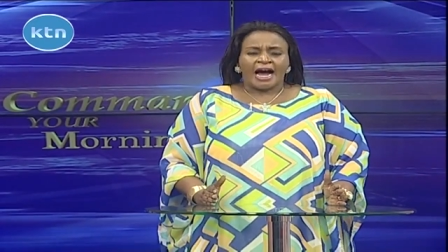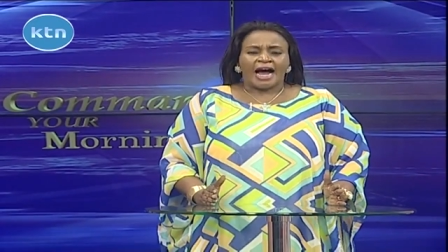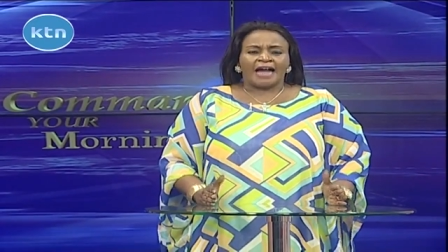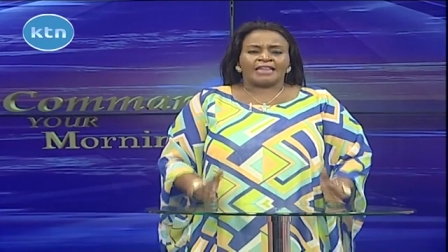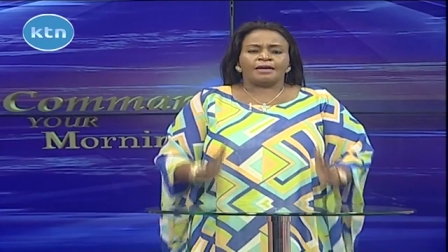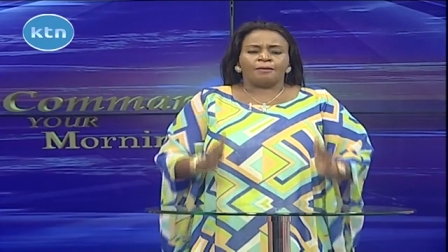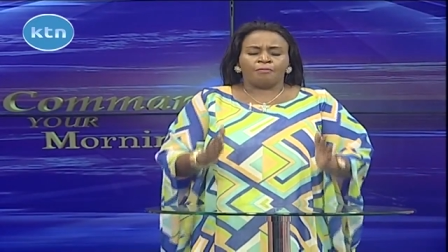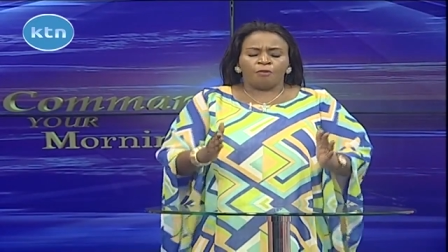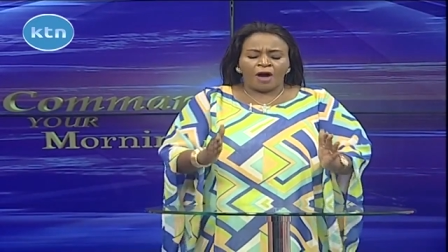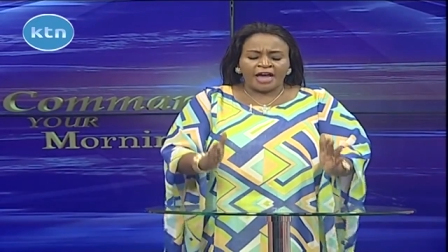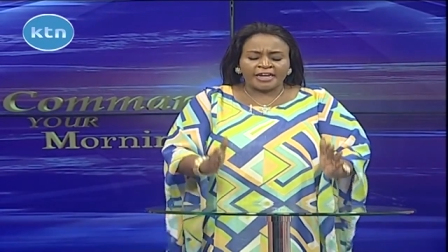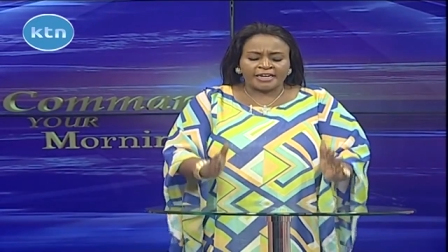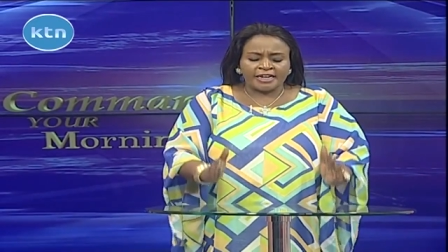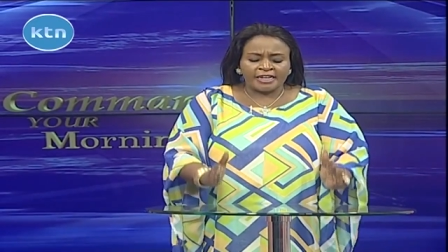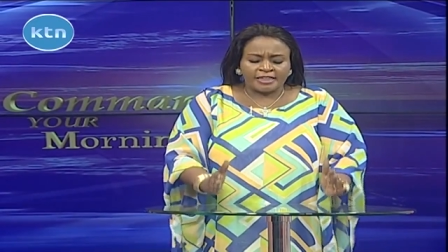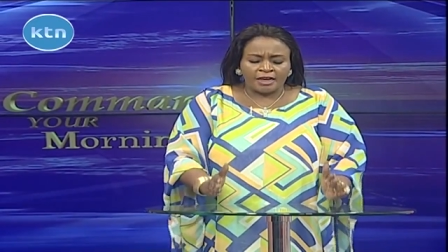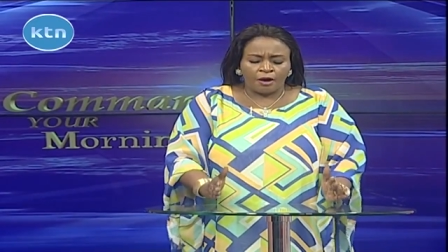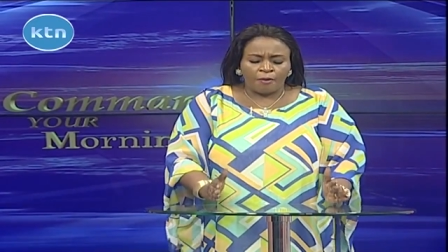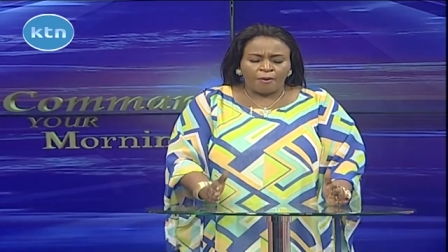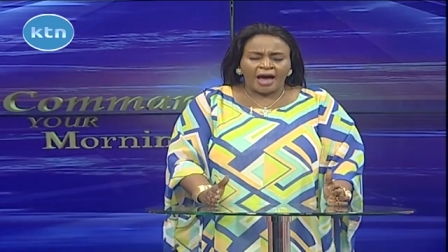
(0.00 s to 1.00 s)
And the more I
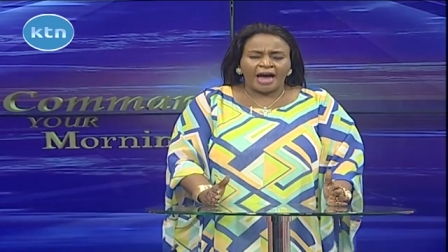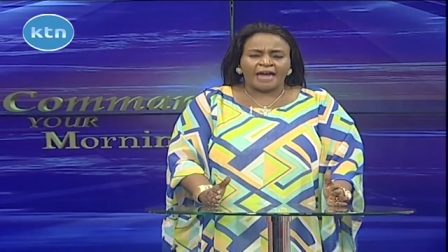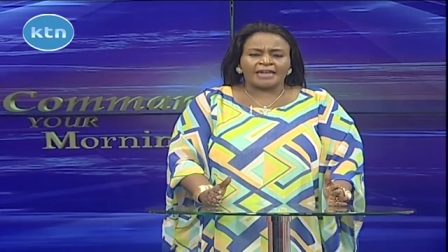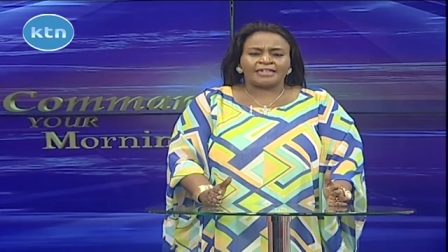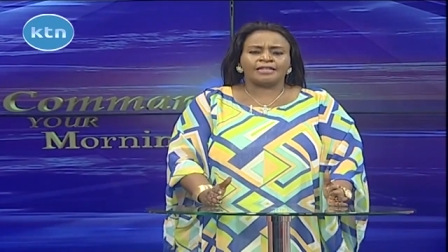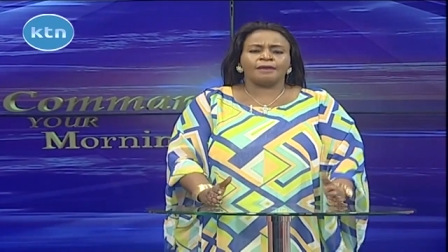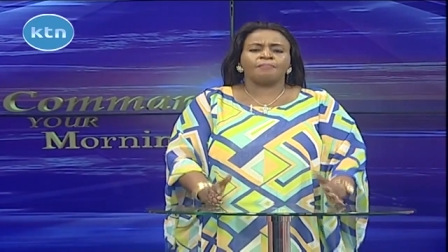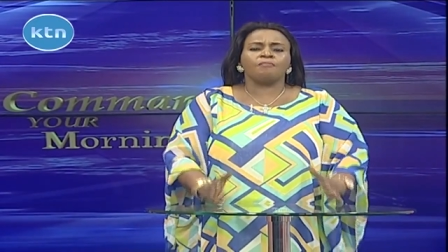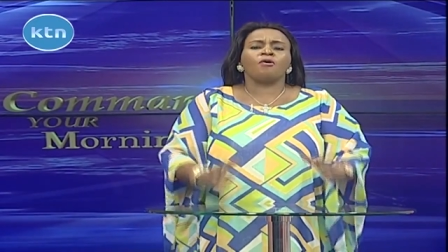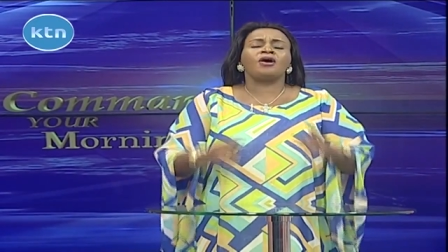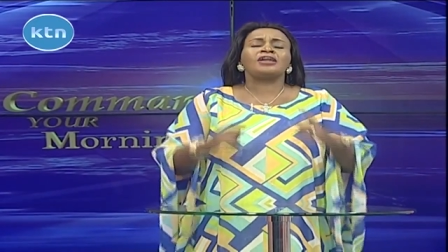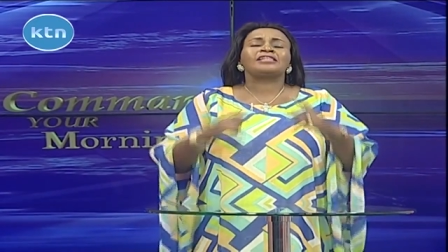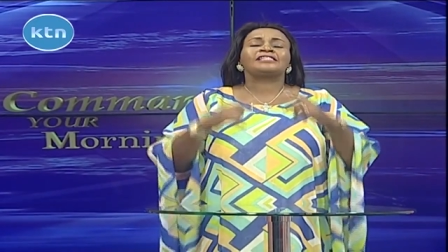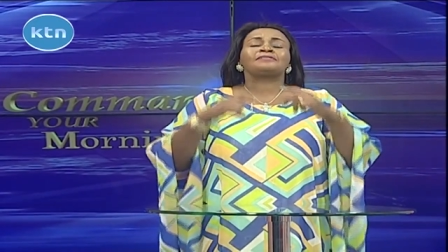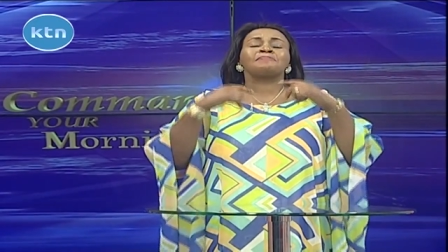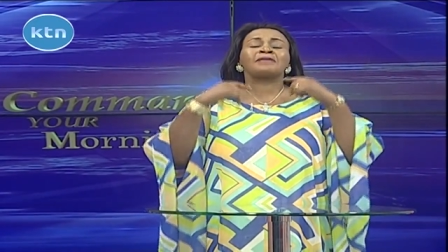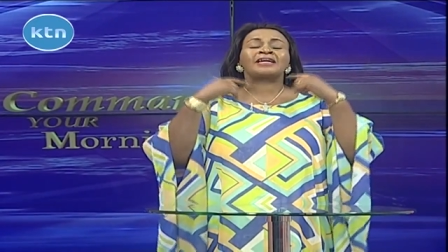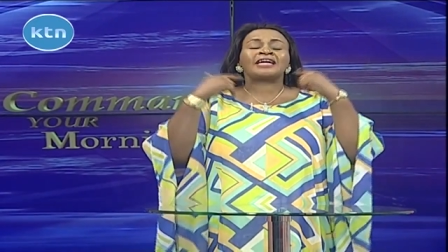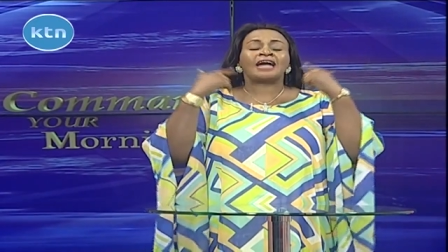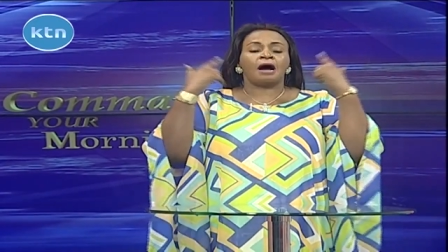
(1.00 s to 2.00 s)
read the word, the more it
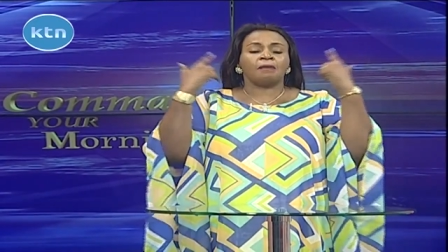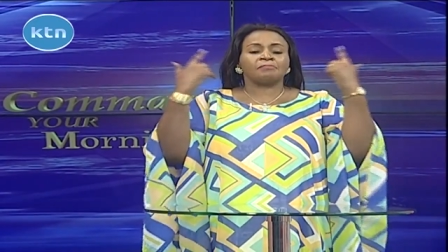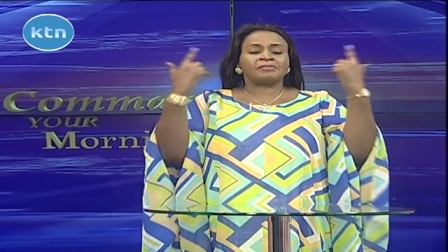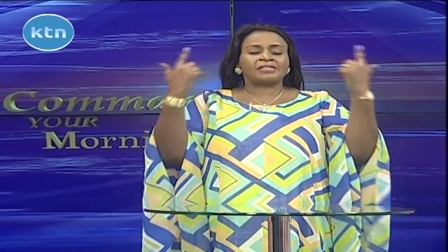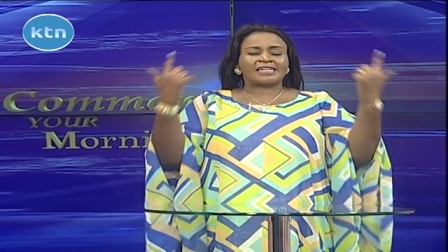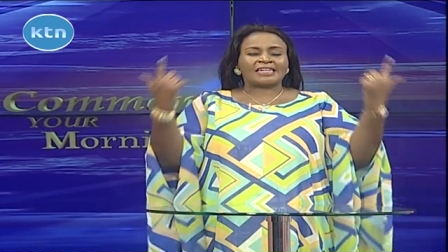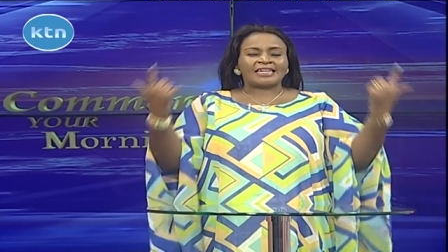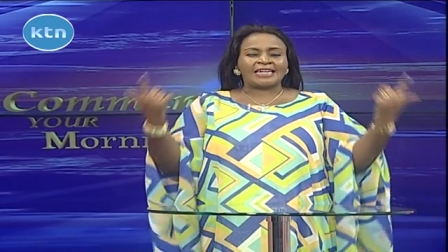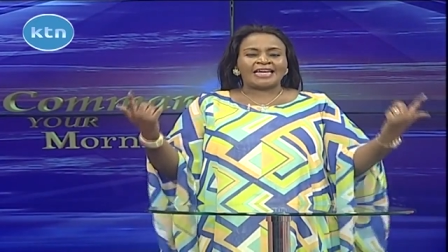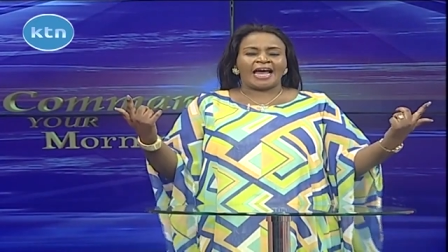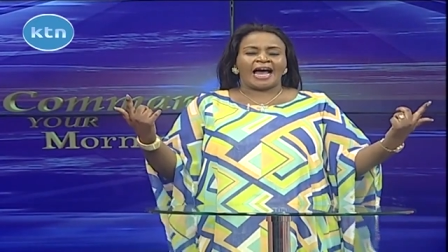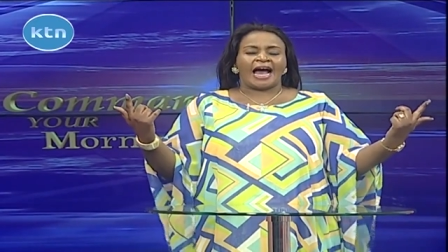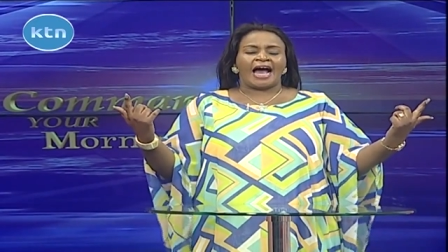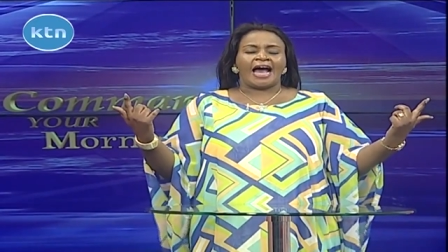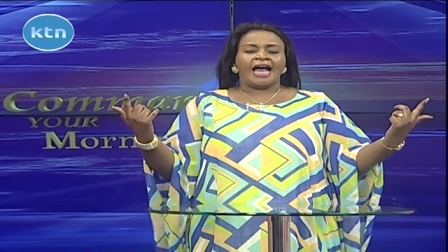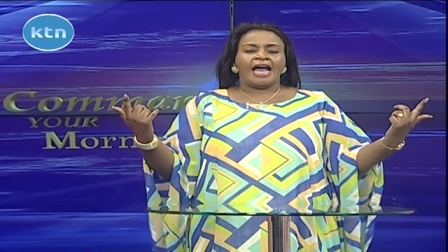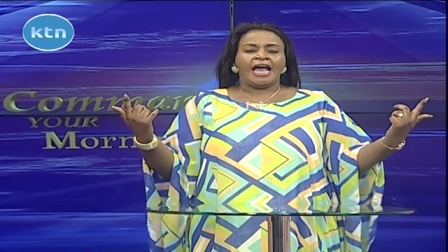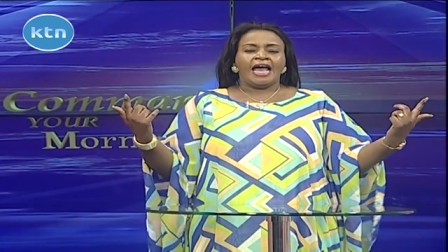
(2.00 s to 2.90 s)
becomes clear